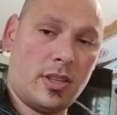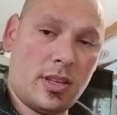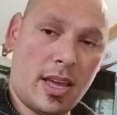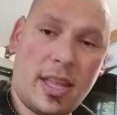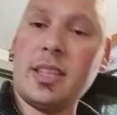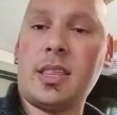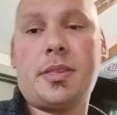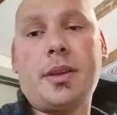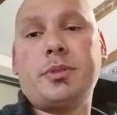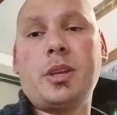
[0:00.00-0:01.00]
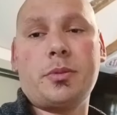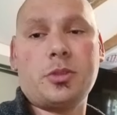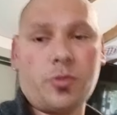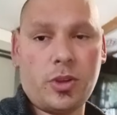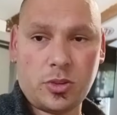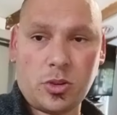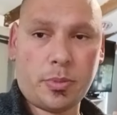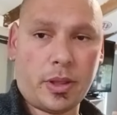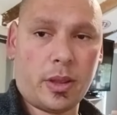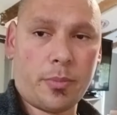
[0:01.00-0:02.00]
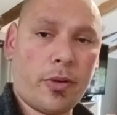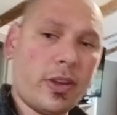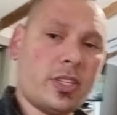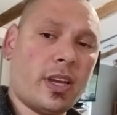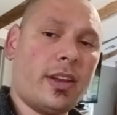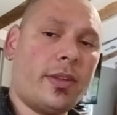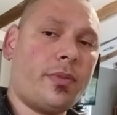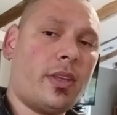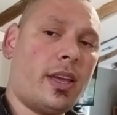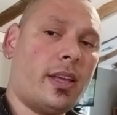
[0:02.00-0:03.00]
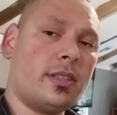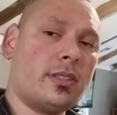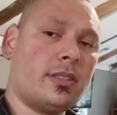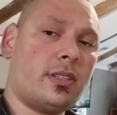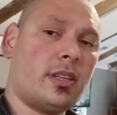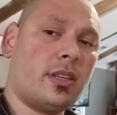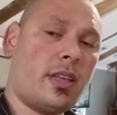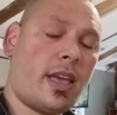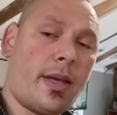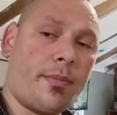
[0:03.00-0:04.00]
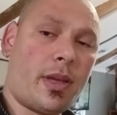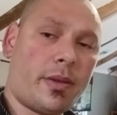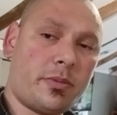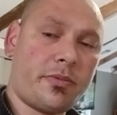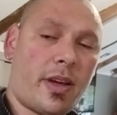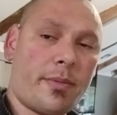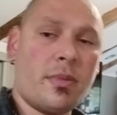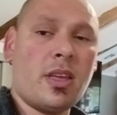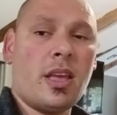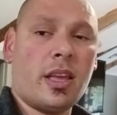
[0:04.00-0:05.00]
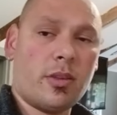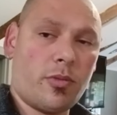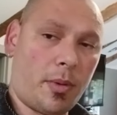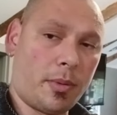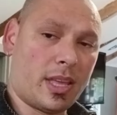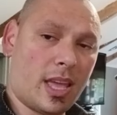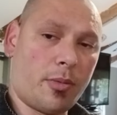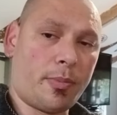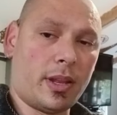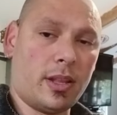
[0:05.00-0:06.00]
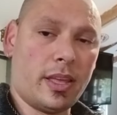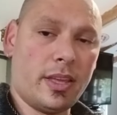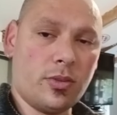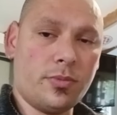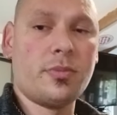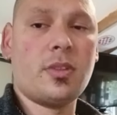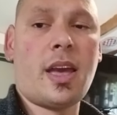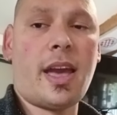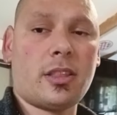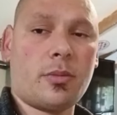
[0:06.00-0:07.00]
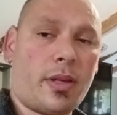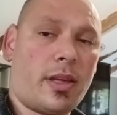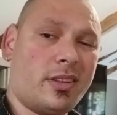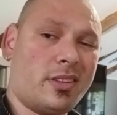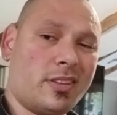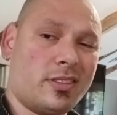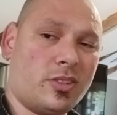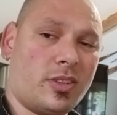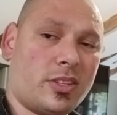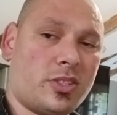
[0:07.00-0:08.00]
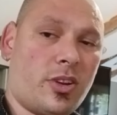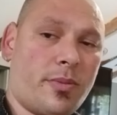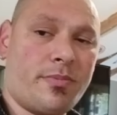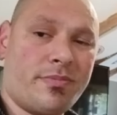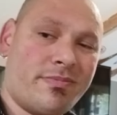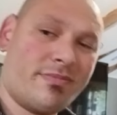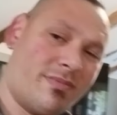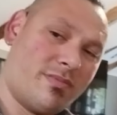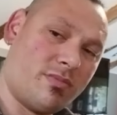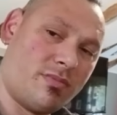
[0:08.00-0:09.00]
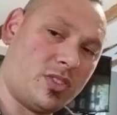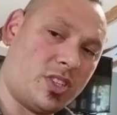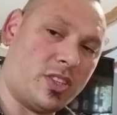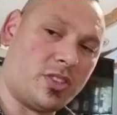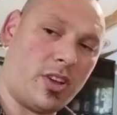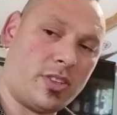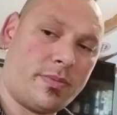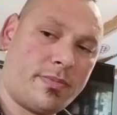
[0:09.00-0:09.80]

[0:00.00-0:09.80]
and hit the thumbs up because I really do bloody appreciate it. And yeah, have some fun. Remember to keep it bloody legal, hack the planet. Until next time, cheers, guys.